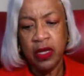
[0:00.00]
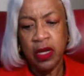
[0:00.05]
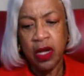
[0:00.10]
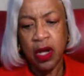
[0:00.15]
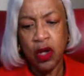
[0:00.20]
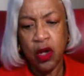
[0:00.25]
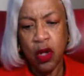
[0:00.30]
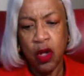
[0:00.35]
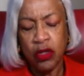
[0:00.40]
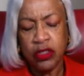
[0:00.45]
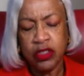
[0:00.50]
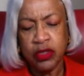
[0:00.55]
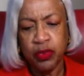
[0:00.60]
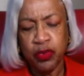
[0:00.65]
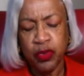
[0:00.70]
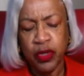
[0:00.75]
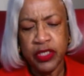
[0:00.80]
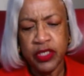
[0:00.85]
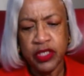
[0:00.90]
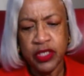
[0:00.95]
a call to
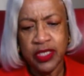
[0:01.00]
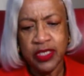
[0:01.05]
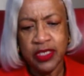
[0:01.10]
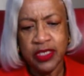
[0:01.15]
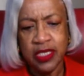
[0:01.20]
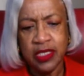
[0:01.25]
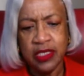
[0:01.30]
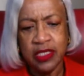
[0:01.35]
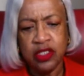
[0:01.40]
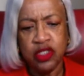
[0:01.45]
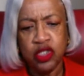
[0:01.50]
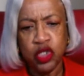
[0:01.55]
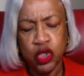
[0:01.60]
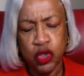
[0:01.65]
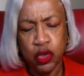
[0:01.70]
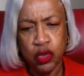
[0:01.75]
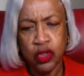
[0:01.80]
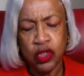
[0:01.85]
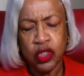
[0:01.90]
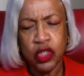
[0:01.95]
preach is in the
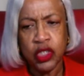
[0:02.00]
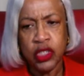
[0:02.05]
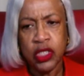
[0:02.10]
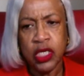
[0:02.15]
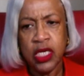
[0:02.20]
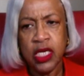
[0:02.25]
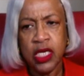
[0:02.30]
church,